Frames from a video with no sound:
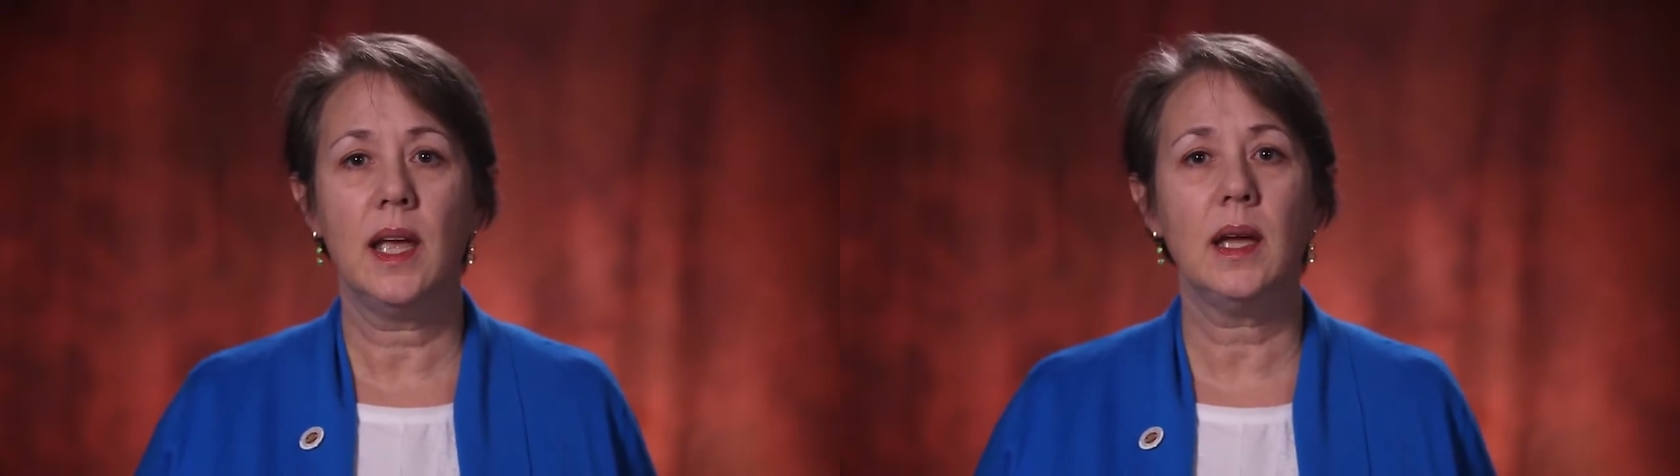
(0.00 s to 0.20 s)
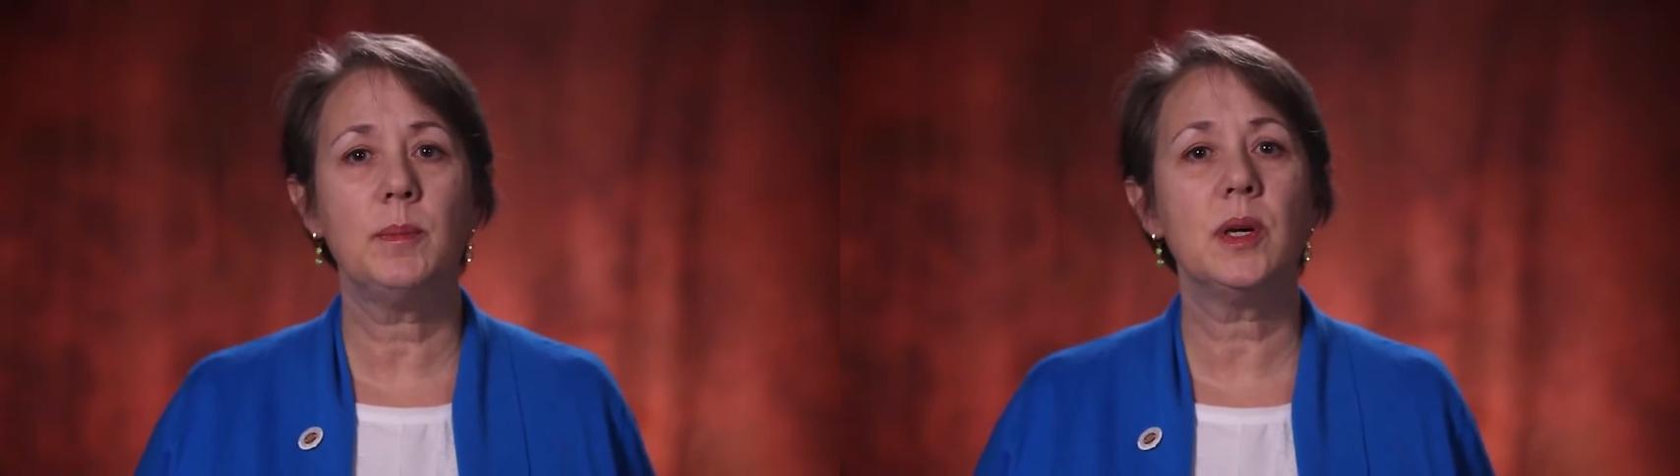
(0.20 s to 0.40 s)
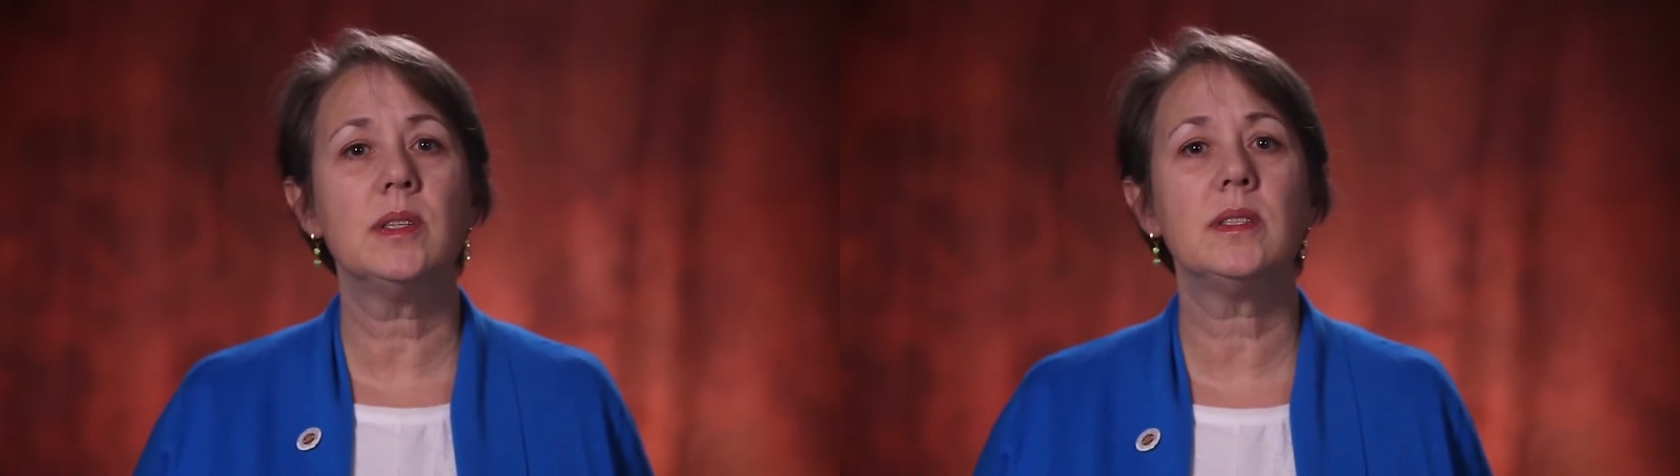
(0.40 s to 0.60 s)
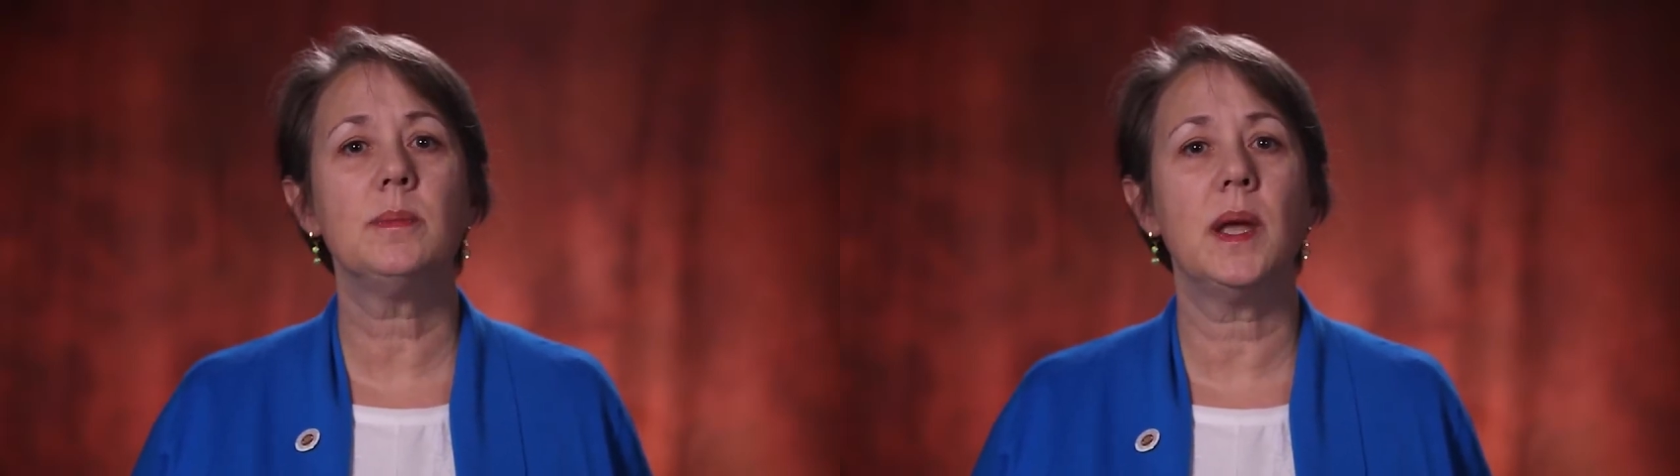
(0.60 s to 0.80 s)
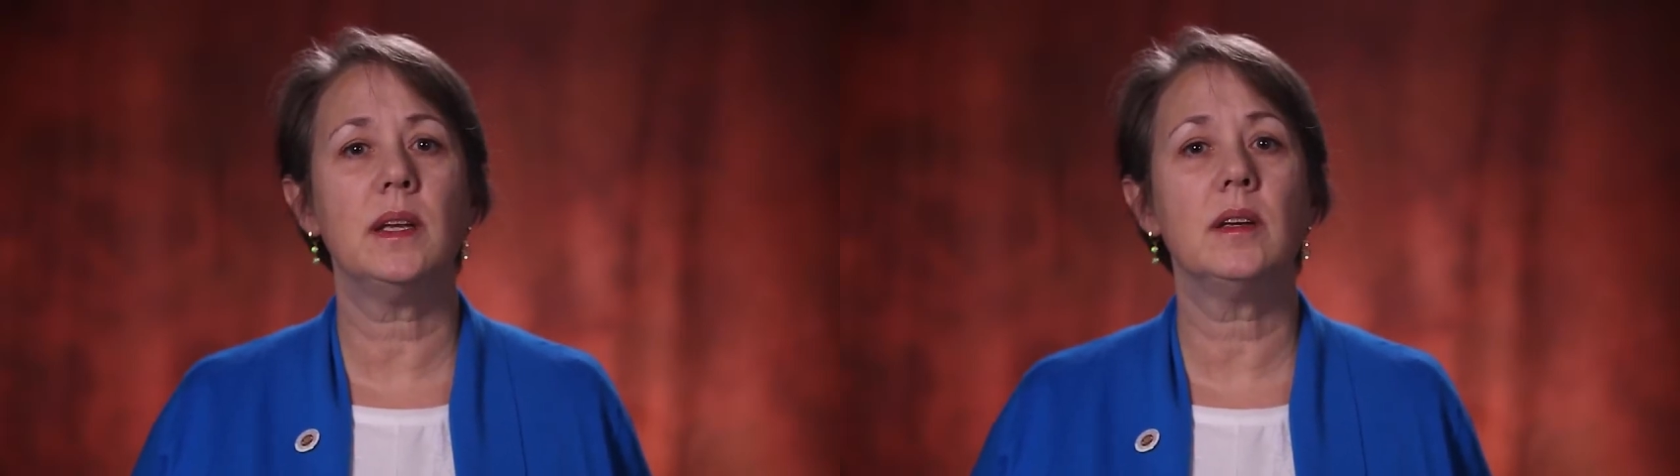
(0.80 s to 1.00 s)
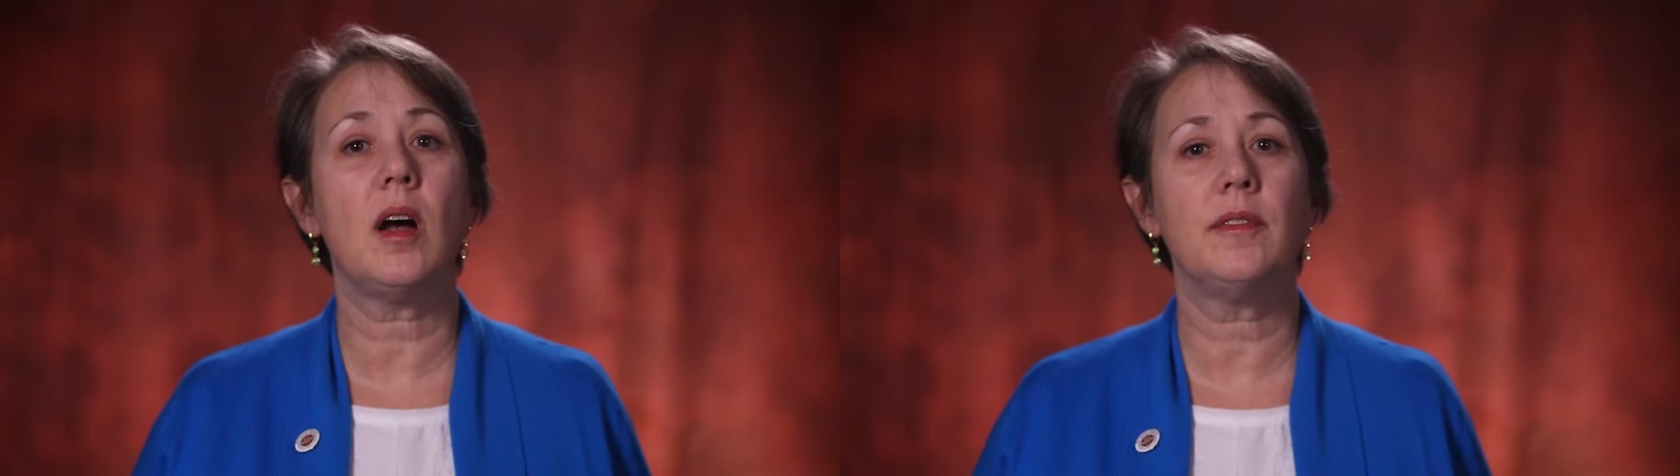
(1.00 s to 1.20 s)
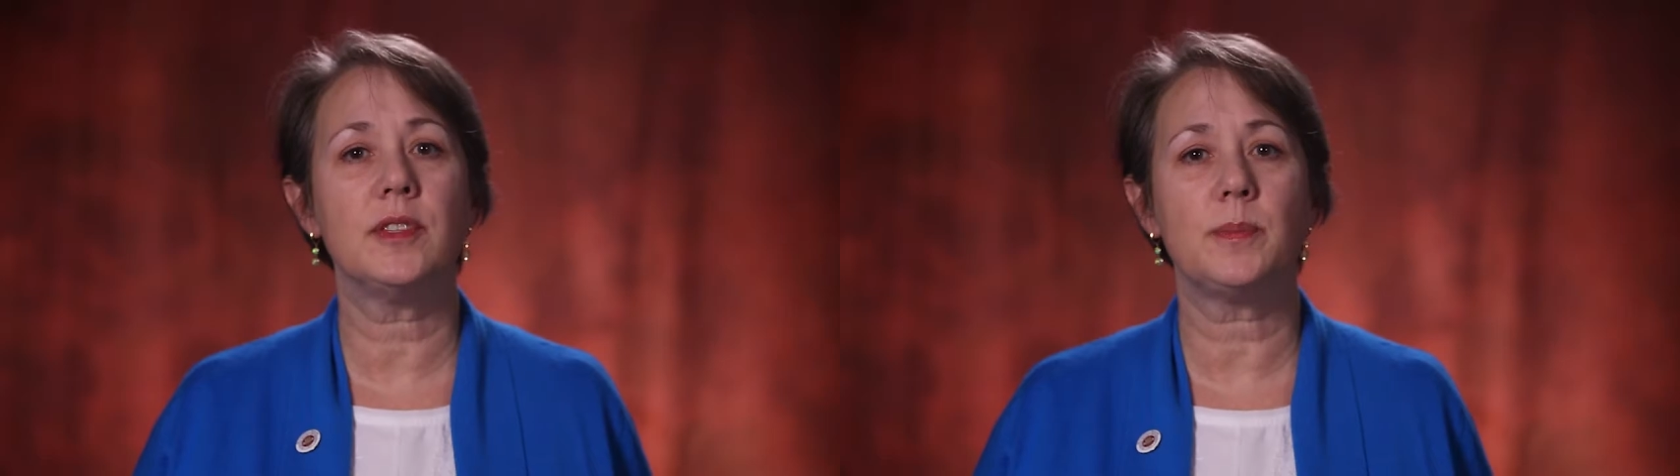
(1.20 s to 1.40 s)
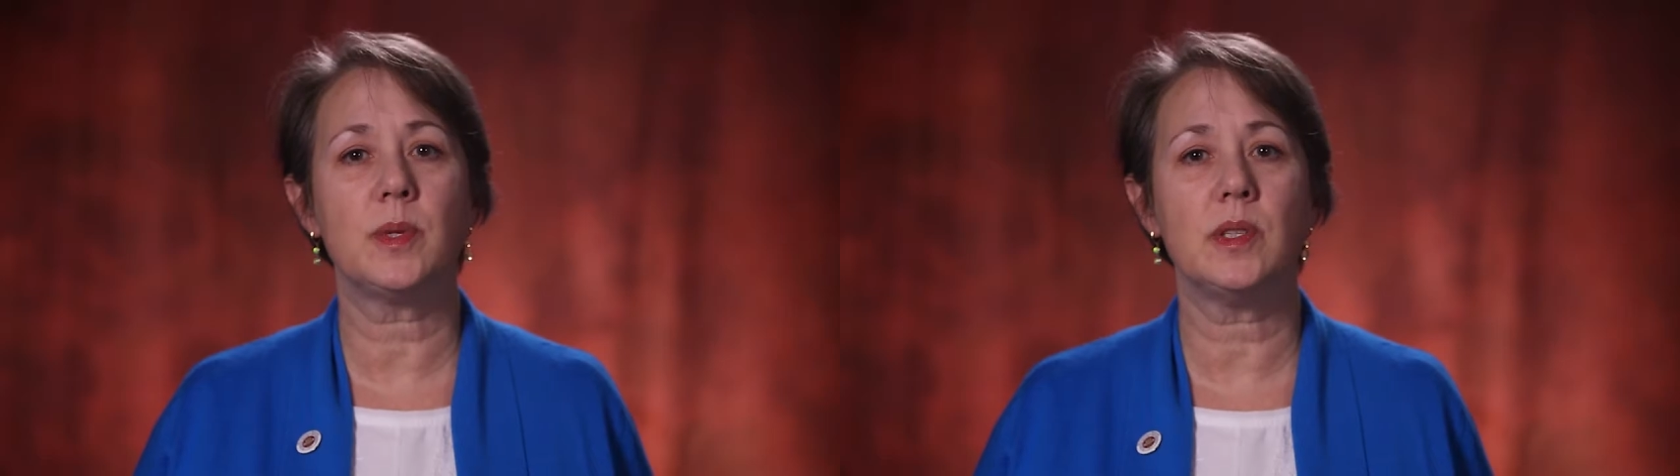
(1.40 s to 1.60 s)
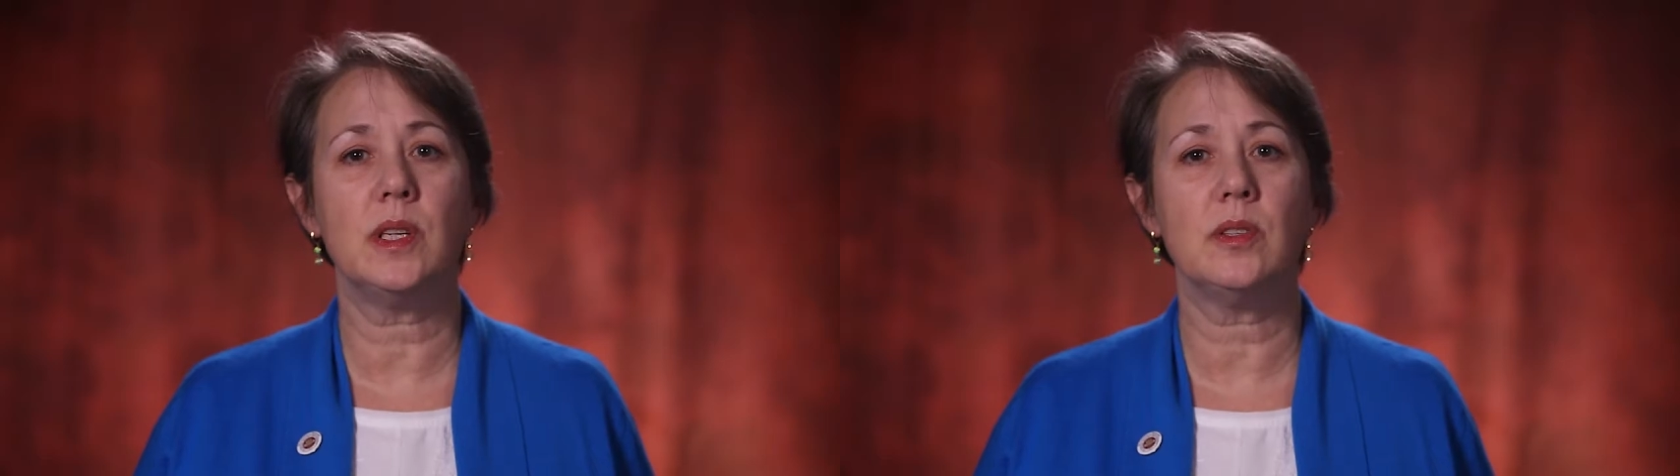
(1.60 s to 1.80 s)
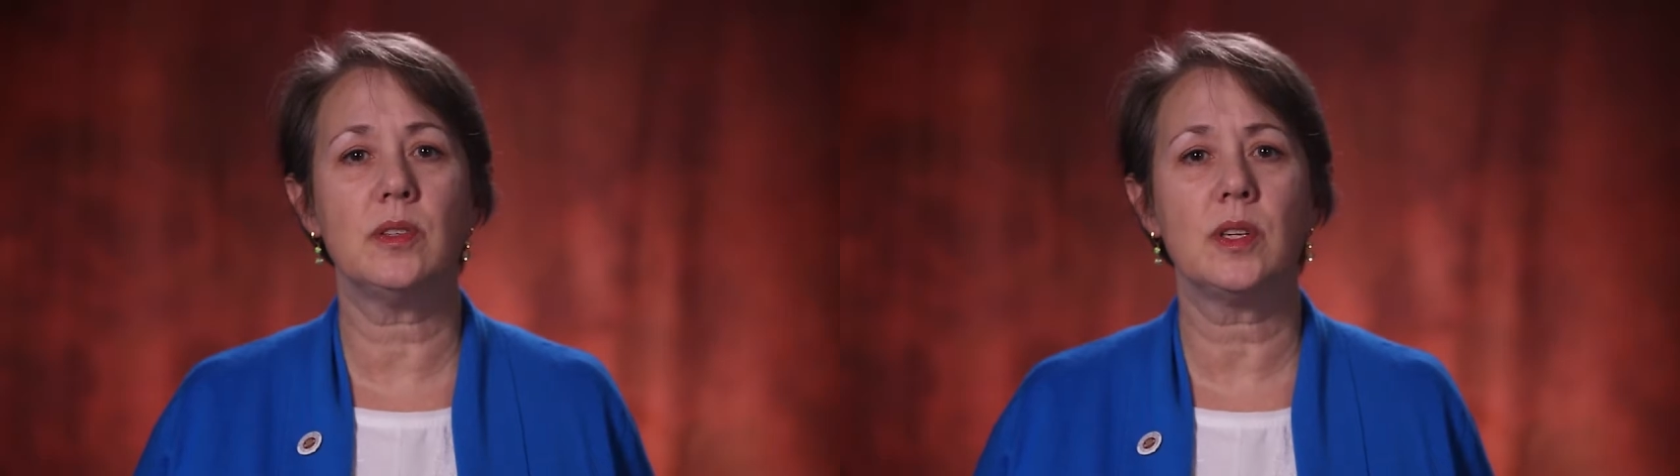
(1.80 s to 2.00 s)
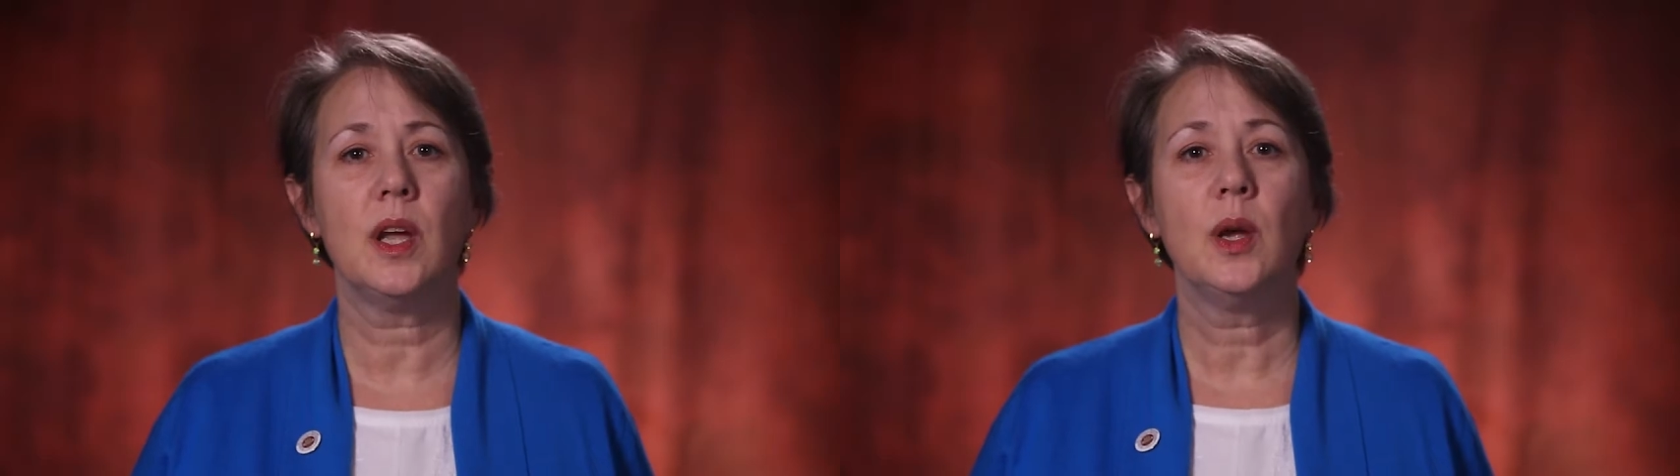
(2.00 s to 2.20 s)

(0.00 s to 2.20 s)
and participate in office procedures,